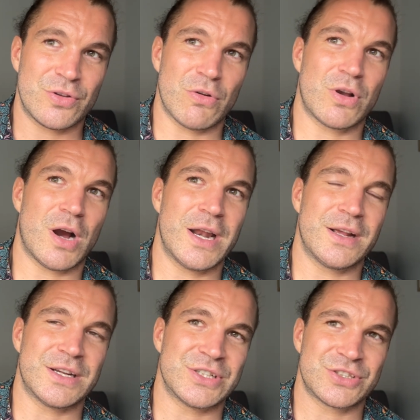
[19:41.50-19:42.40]
kind
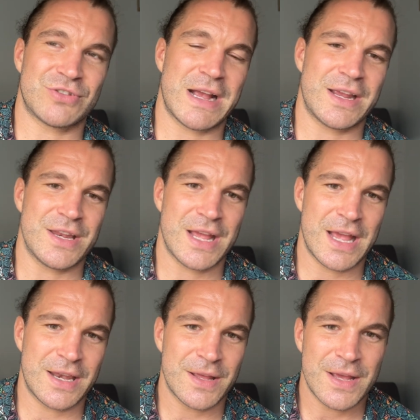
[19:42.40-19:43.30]
of can just track in your
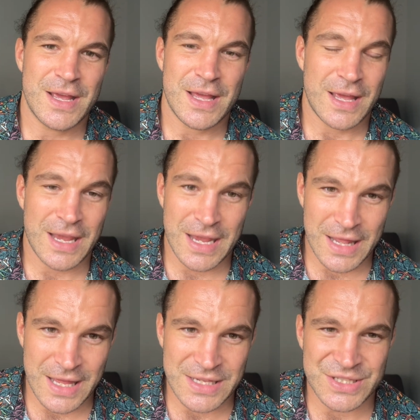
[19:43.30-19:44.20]
head. It
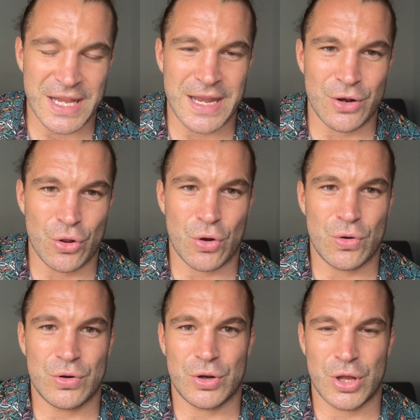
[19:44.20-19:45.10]
is a
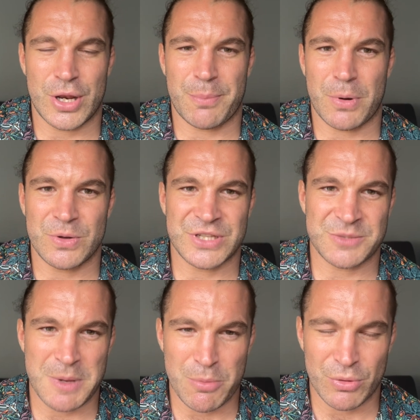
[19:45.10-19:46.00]
long learning process.
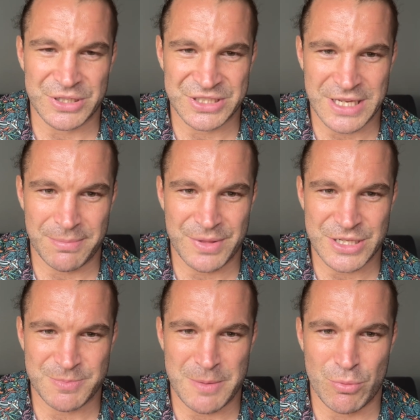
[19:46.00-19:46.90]
People want to skip
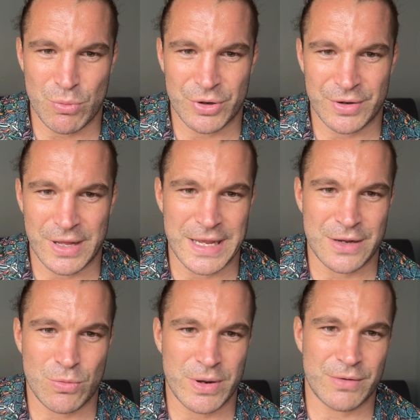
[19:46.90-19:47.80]
this. People want a
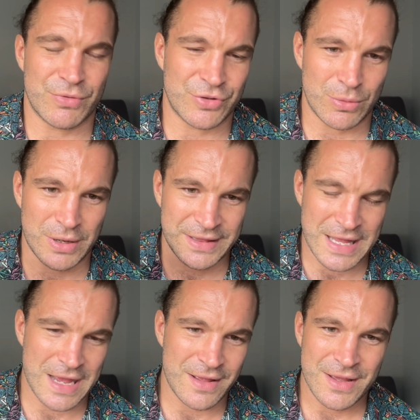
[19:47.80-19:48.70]
quick result like
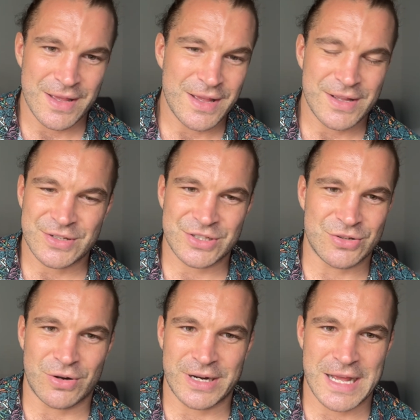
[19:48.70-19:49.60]
that. It's just
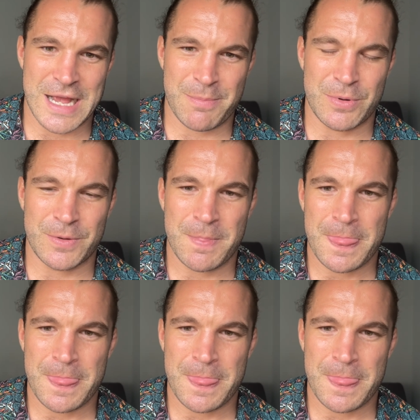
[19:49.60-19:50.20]
not going to happen.